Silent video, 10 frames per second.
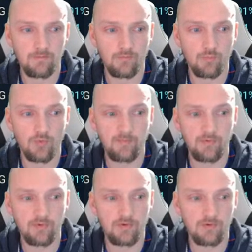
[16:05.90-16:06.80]

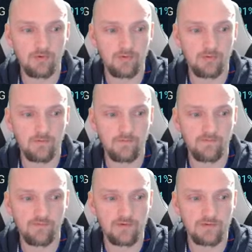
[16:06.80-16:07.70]
Weapon of
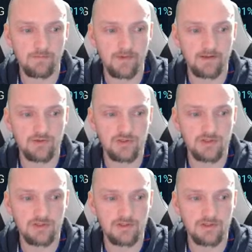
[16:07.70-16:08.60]
Frozen
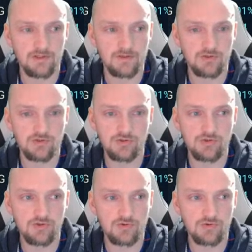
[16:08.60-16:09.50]
Banshee.
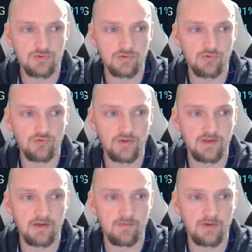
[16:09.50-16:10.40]
Crit
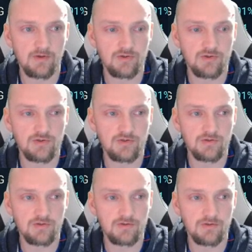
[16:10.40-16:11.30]
damage.
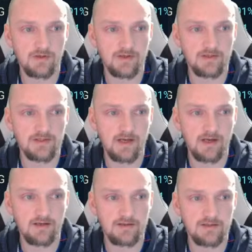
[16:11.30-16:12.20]

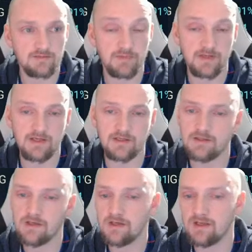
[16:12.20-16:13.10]
Attack. Speed.
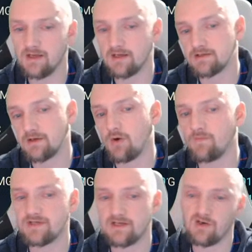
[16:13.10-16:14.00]
Yeah, so
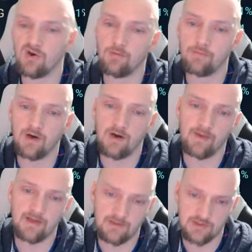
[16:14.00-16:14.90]
obviously not. But, I
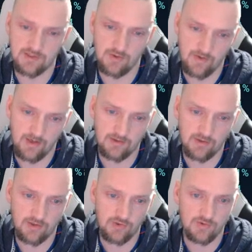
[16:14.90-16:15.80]
mean, do you see what I mean? I
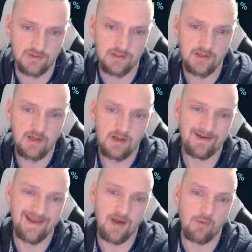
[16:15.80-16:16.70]
could...
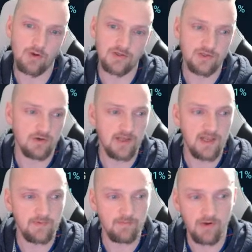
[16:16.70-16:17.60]
Now I'll start
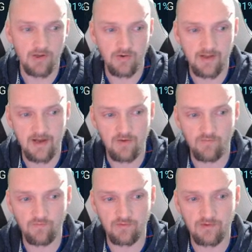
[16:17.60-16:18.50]
keeping my eye out
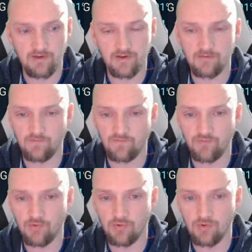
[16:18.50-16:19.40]

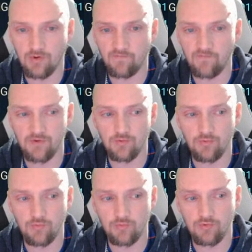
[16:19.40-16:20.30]
for a
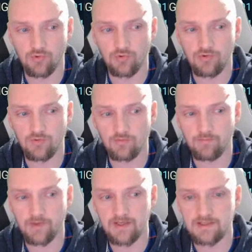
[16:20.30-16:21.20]
few good
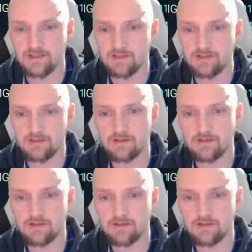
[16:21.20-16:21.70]
pieces